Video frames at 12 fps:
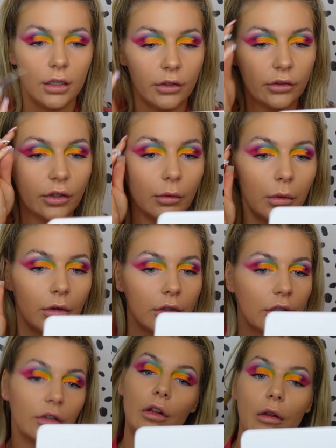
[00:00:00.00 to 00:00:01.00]
So what I'm
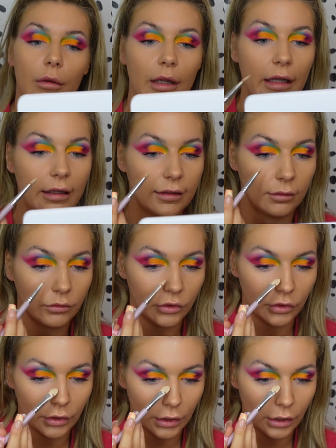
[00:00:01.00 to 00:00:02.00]
going to do is I'm
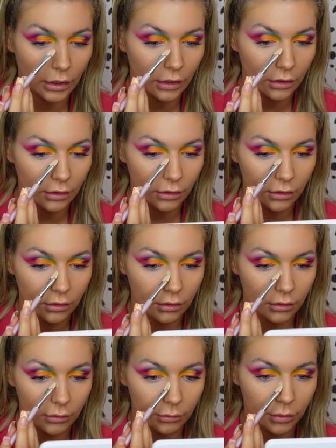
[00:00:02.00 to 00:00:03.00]
just going to
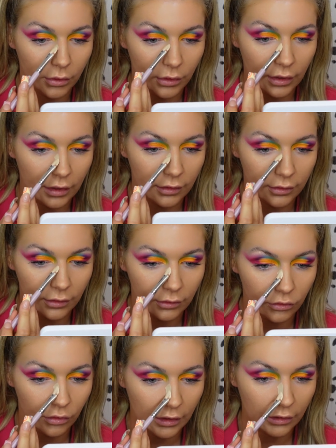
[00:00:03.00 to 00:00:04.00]
put this,
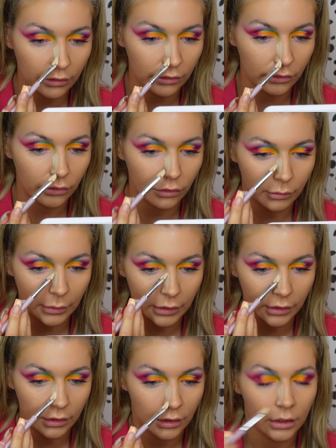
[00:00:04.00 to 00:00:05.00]
try and contour my
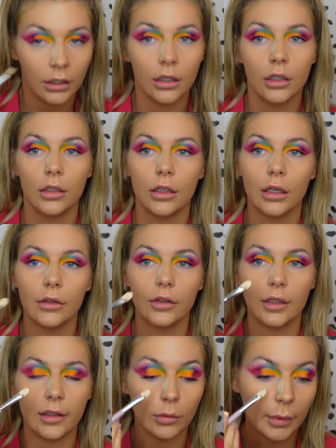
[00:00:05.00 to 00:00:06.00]
nose a
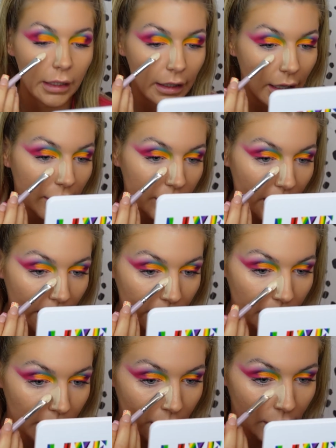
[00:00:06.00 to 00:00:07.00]
little bit, and then
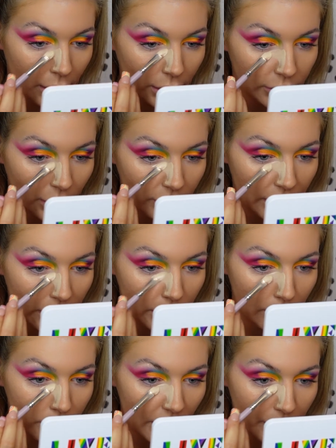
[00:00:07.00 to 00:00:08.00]
I don't really
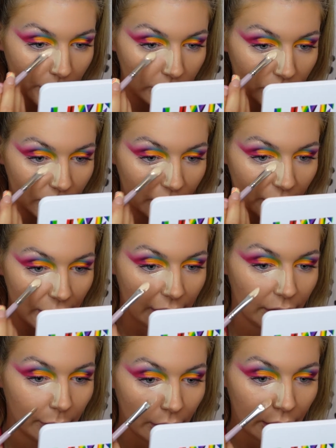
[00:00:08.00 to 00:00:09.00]
use that much concealer,
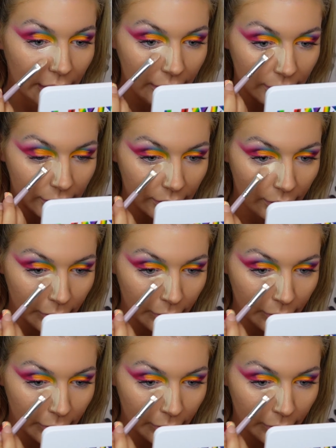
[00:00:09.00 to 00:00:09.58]
to be honest.